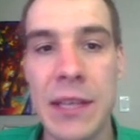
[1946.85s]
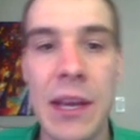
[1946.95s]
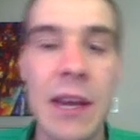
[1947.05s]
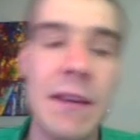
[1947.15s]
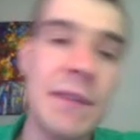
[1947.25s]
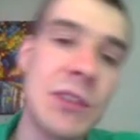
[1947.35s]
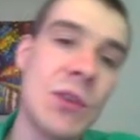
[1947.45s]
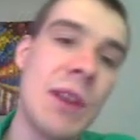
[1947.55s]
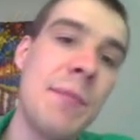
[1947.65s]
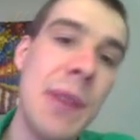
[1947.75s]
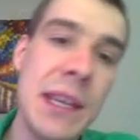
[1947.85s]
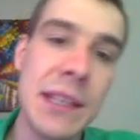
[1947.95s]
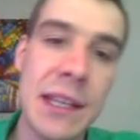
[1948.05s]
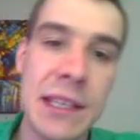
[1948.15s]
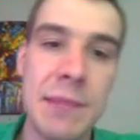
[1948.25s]
If you have a strong base,
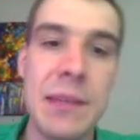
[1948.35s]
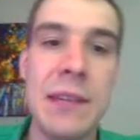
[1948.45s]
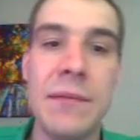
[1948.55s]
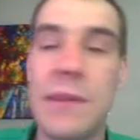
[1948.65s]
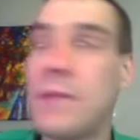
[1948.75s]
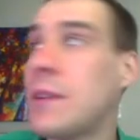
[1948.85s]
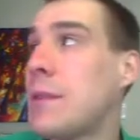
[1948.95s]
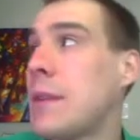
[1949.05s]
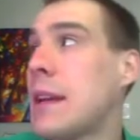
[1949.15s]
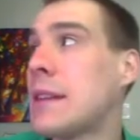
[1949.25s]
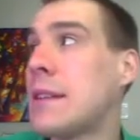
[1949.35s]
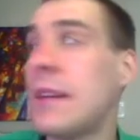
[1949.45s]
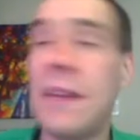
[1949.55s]
it has to be a very weak acid.